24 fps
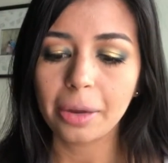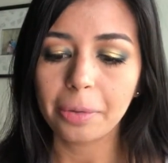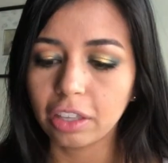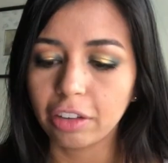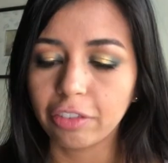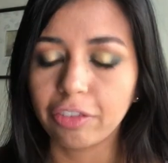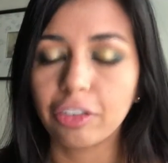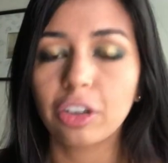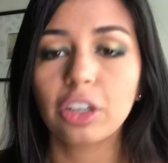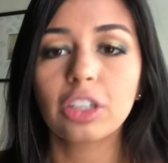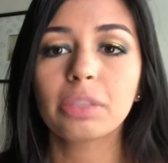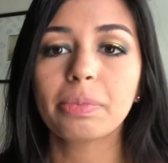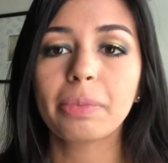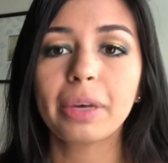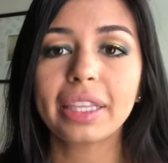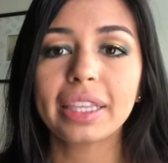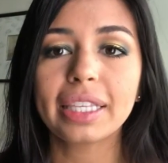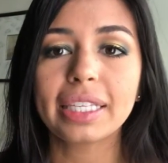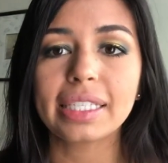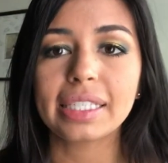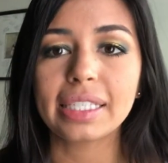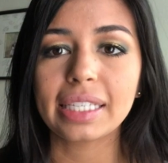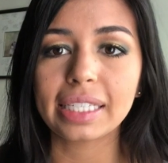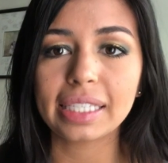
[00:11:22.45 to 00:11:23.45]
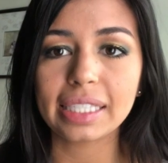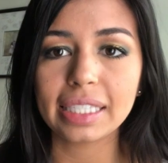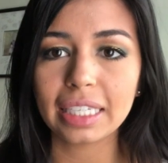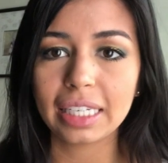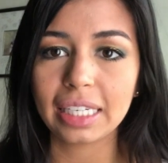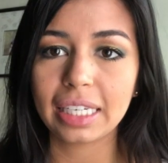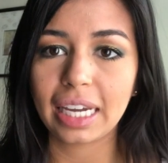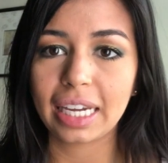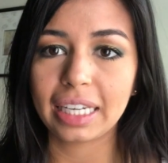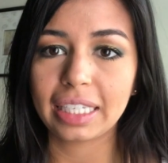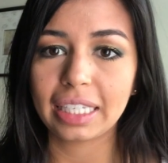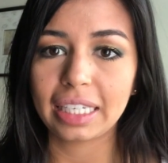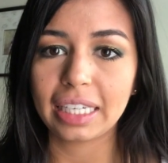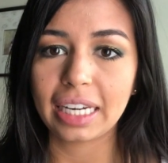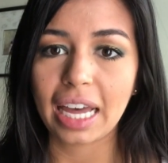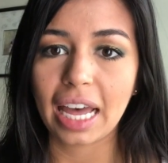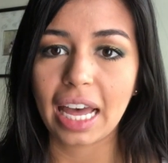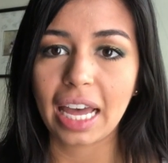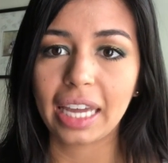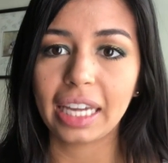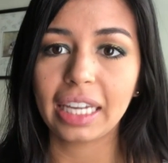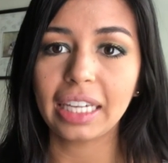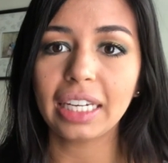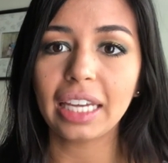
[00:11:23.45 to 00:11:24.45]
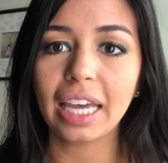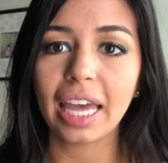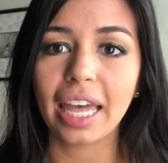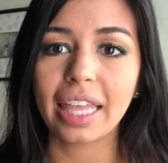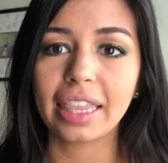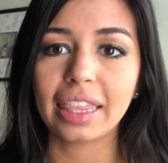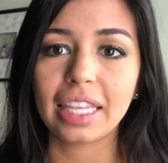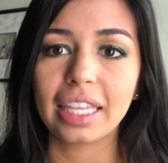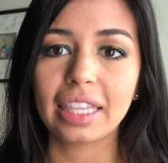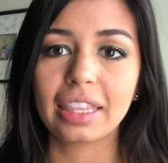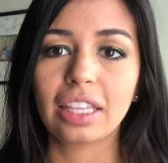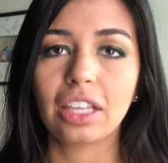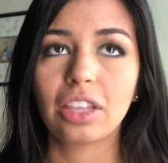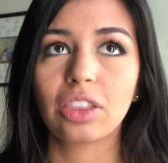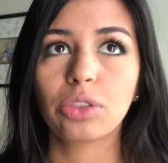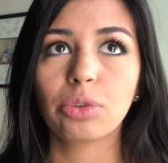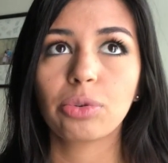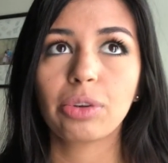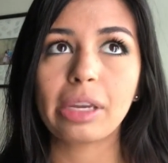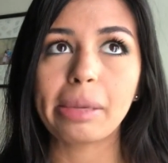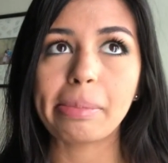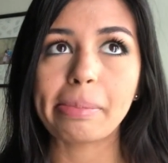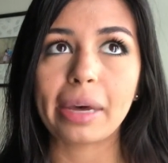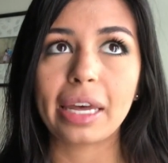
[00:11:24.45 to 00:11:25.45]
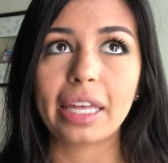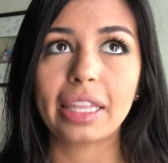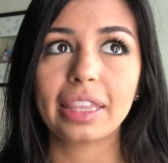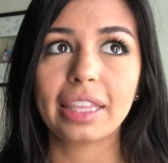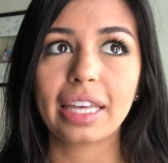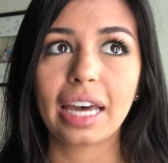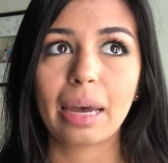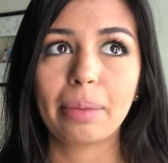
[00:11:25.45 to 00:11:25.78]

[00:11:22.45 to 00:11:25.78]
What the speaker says: The first month is $16.99, and then the 3-month,